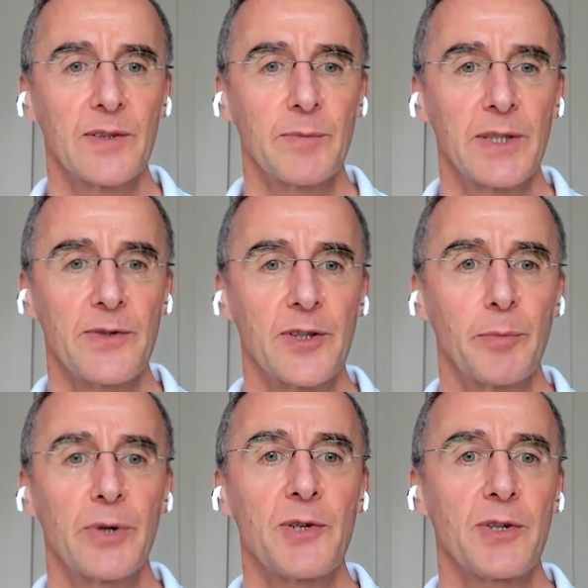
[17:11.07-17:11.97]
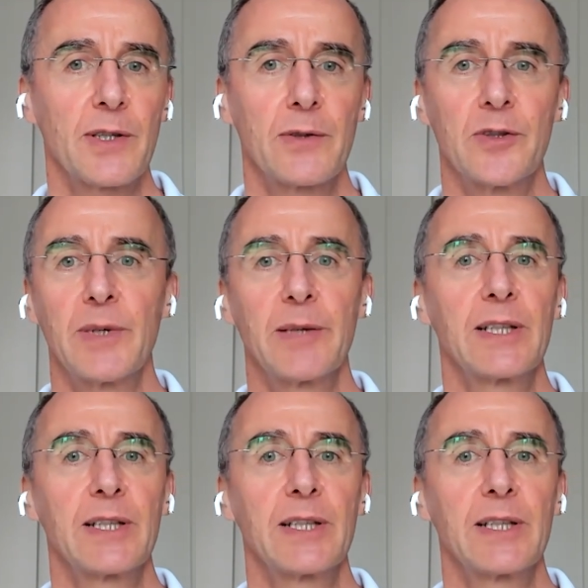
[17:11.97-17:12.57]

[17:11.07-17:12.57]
with major depression or